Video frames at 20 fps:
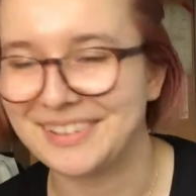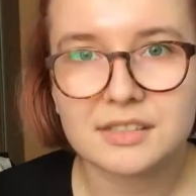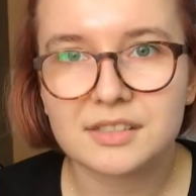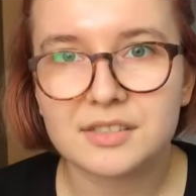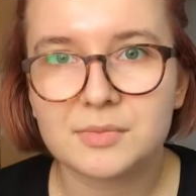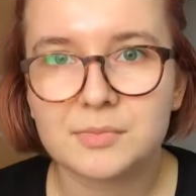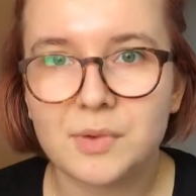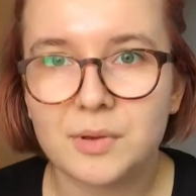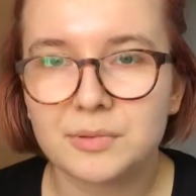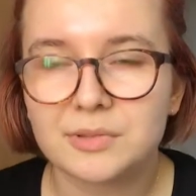This is
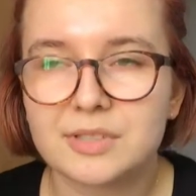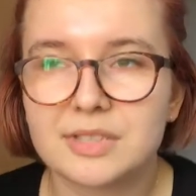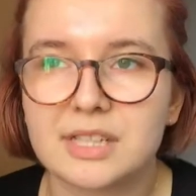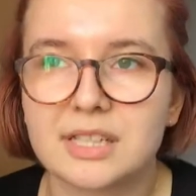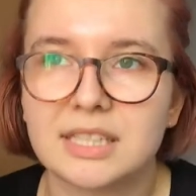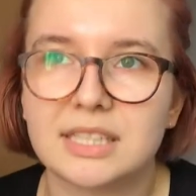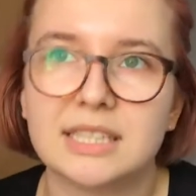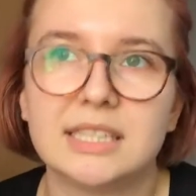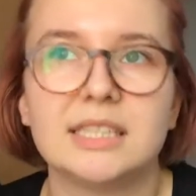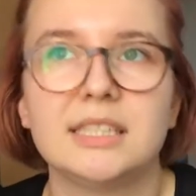
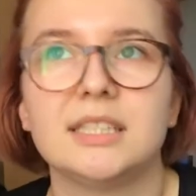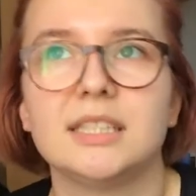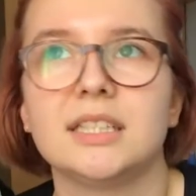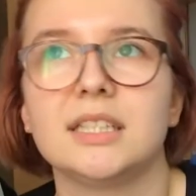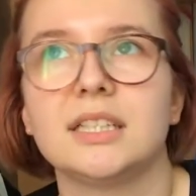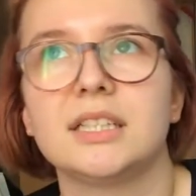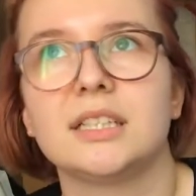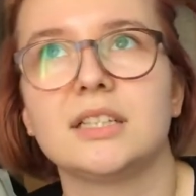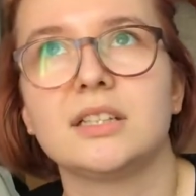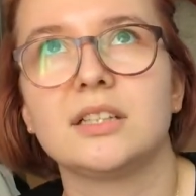mostly
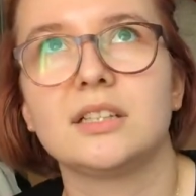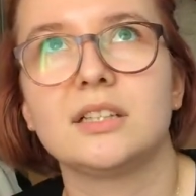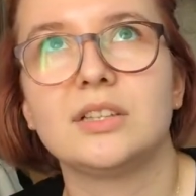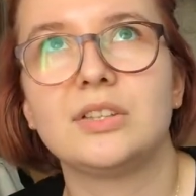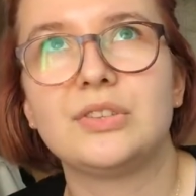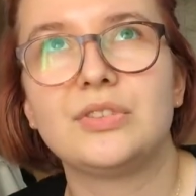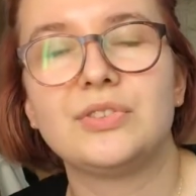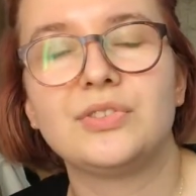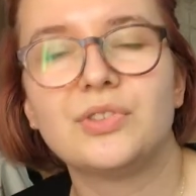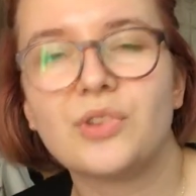
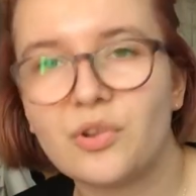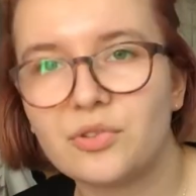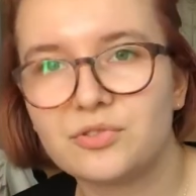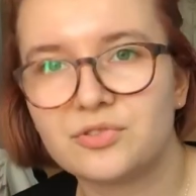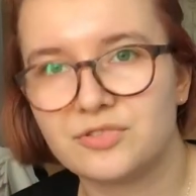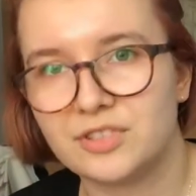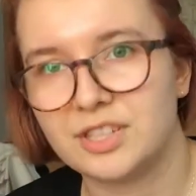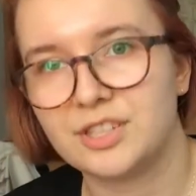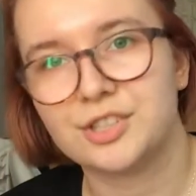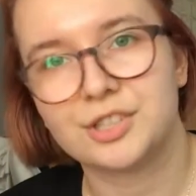
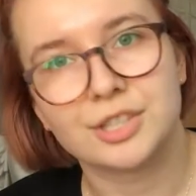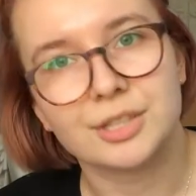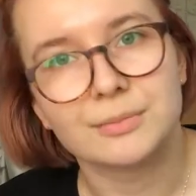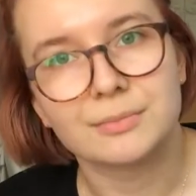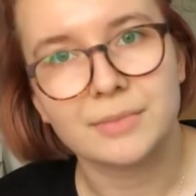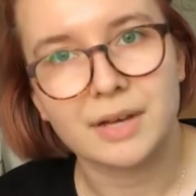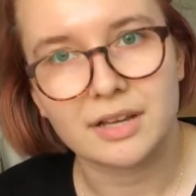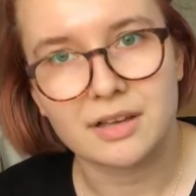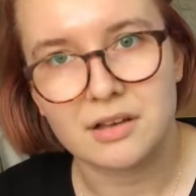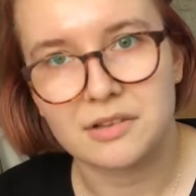non-fiction
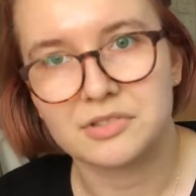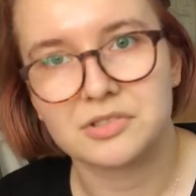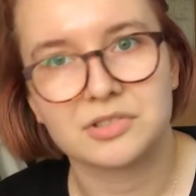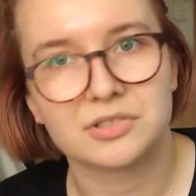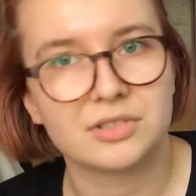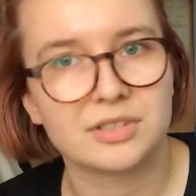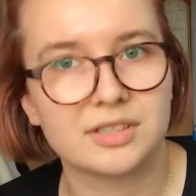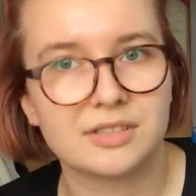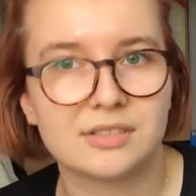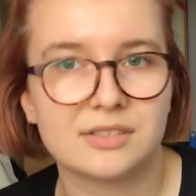by Oscar.
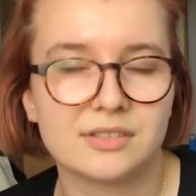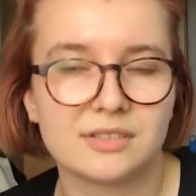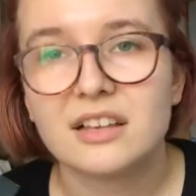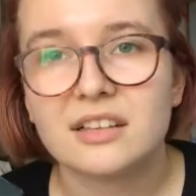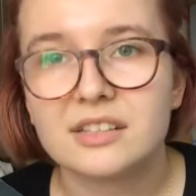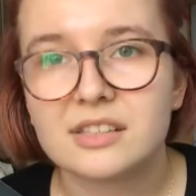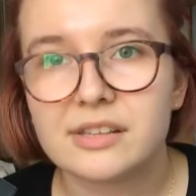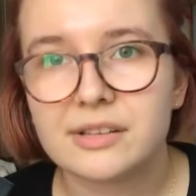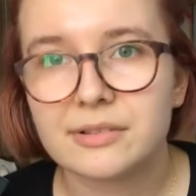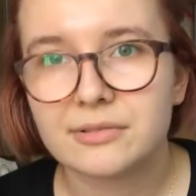
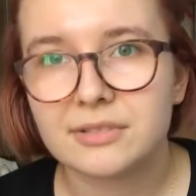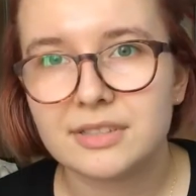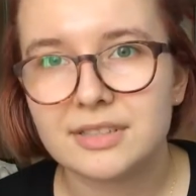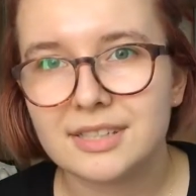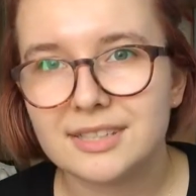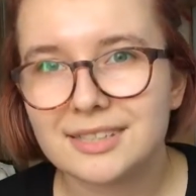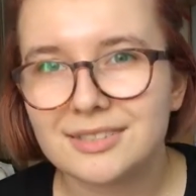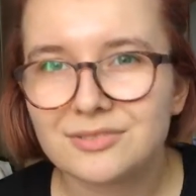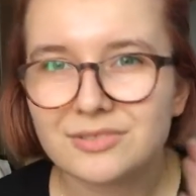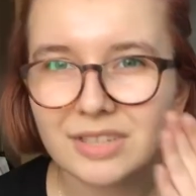So it
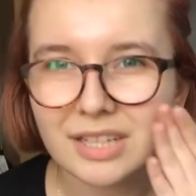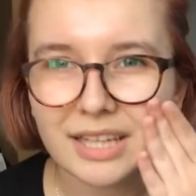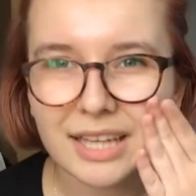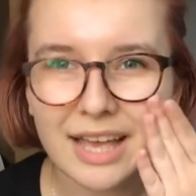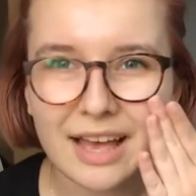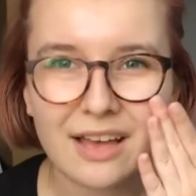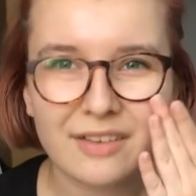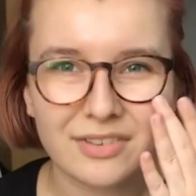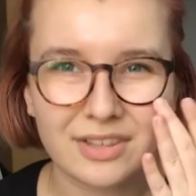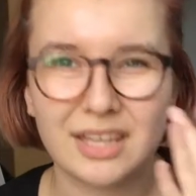doesn't really have any